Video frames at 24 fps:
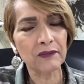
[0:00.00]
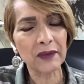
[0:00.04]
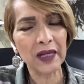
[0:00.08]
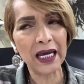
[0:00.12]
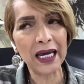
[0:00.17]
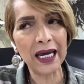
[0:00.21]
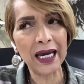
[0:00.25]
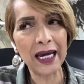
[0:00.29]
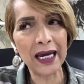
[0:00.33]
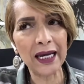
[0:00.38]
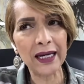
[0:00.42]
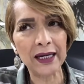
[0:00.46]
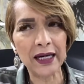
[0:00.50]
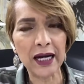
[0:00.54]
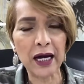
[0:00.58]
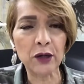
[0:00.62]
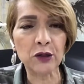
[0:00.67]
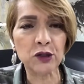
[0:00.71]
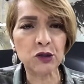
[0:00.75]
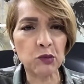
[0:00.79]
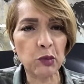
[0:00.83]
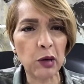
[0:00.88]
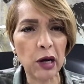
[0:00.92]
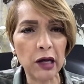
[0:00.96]
And now it's
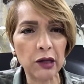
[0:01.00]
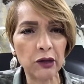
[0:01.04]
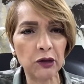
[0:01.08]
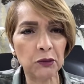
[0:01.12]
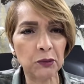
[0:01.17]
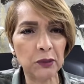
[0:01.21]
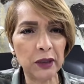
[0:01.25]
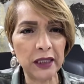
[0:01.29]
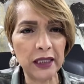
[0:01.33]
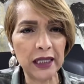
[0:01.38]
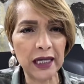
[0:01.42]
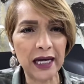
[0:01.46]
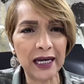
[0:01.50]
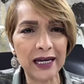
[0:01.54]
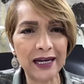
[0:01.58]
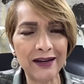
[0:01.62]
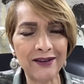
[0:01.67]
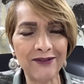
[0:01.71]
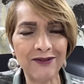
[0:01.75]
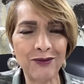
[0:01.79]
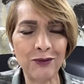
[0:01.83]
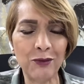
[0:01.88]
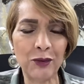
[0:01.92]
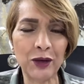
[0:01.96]
bothering me that if
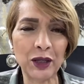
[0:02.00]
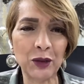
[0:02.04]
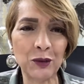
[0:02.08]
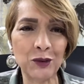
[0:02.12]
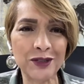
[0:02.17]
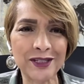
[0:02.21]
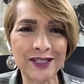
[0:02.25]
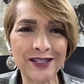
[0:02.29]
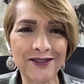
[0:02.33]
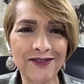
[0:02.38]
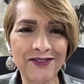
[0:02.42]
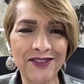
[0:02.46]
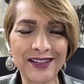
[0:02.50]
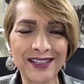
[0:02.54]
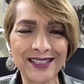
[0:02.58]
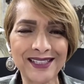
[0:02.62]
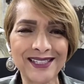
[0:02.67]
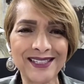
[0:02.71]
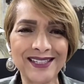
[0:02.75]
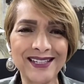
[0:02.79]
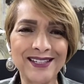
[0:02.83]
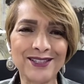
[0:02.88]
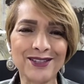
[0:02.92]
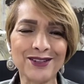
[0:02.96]
whether it was the
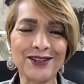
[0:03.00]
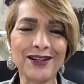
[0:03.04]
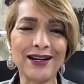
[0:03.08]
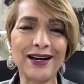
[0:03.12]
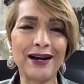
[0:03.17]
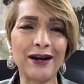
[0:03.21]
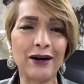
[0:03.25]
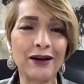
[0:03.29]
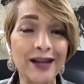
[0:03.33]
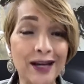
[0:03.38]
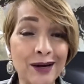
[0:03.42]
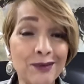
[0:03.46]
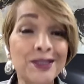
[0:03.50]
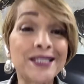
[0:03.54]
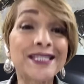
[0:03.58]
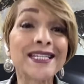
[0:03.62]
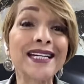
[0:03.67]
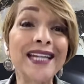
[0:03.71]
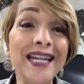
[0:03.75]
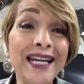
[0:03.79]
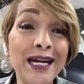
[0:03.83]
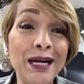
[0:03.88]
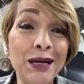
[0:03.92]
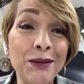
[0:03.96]
Philistines or not. It was
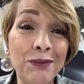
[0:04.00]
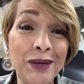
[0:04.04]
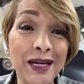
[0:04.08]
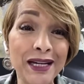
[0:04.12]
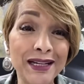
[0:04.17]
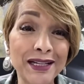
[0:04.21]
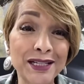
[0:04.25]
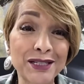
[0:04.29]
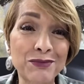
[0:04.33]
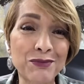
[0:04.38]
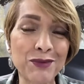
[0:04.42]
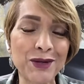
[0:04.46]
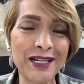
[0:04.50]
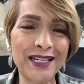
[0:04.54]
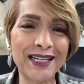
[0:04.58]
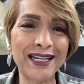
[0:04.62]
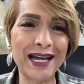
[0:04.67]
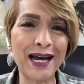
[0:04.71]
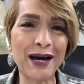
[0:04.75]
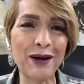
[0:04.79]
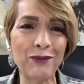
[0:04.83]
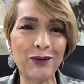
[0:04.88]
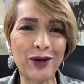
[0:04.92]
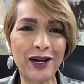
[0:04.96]
an enemy, let's put it
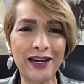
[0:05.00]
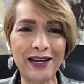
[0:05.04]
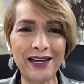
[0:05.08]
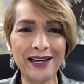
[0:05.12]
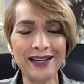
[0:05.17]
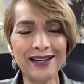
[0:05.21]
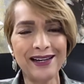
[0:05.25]
that way.